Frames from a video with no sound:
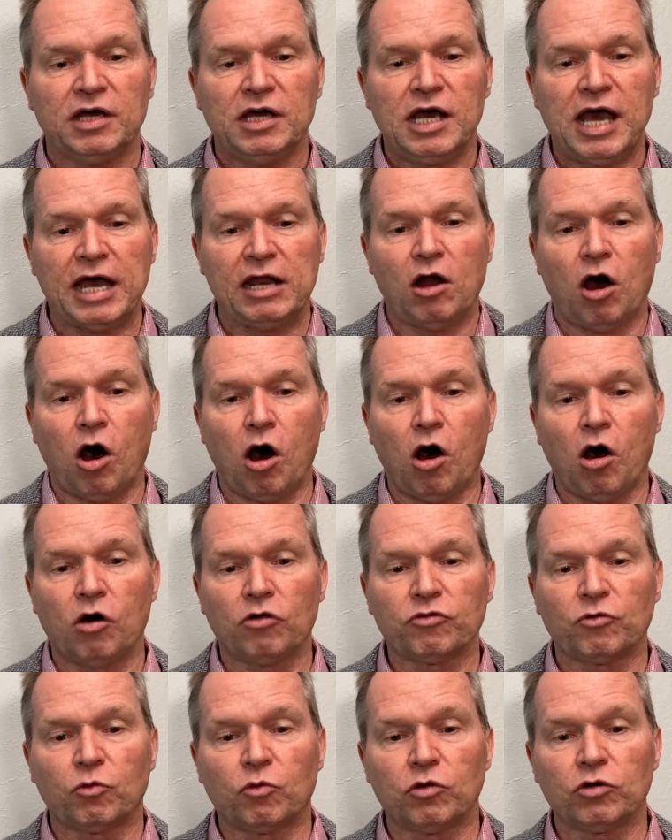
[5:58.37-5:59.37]
And all
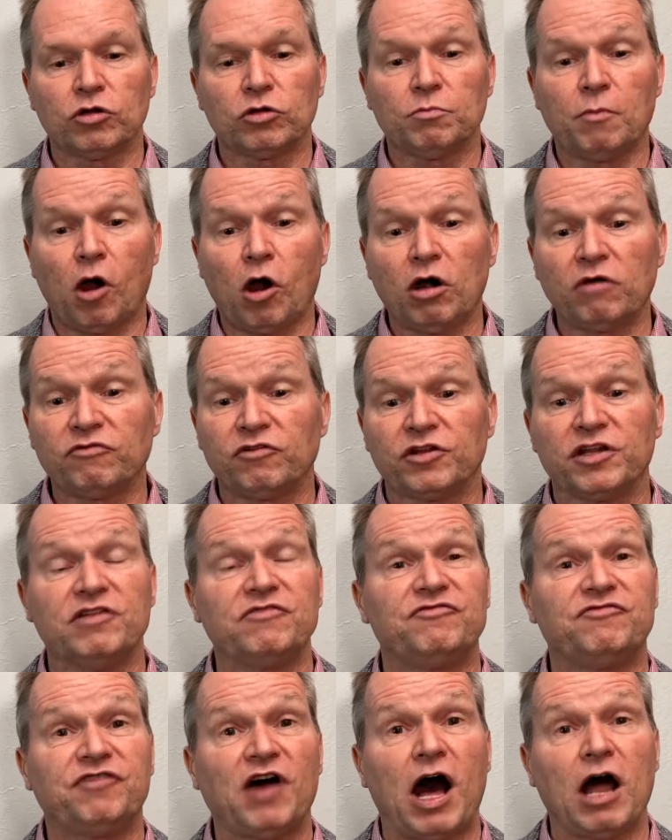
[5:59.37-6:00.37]
the world marveled and
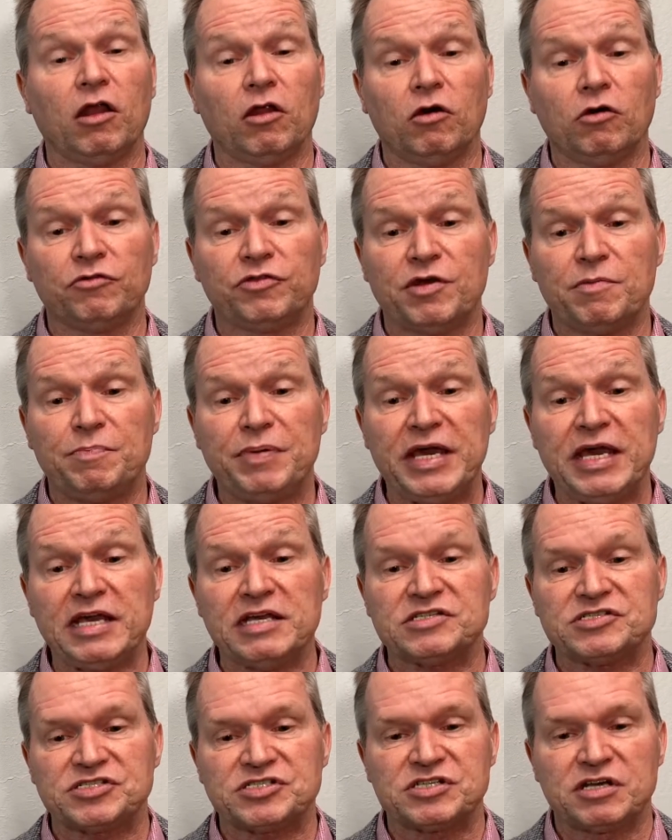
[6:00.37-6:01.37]
followed the
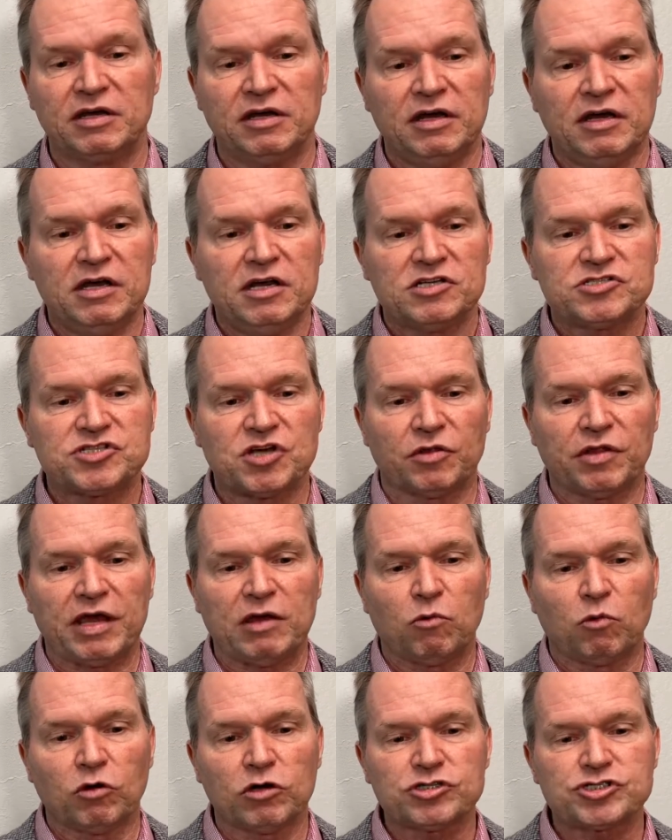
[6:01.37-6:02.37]
beast. So they
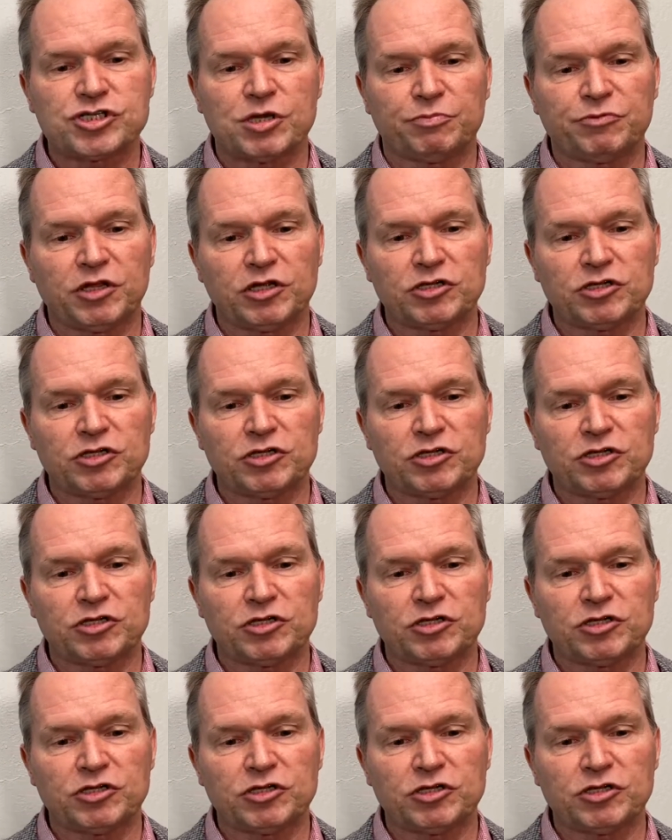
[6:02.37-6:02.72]
worshiped the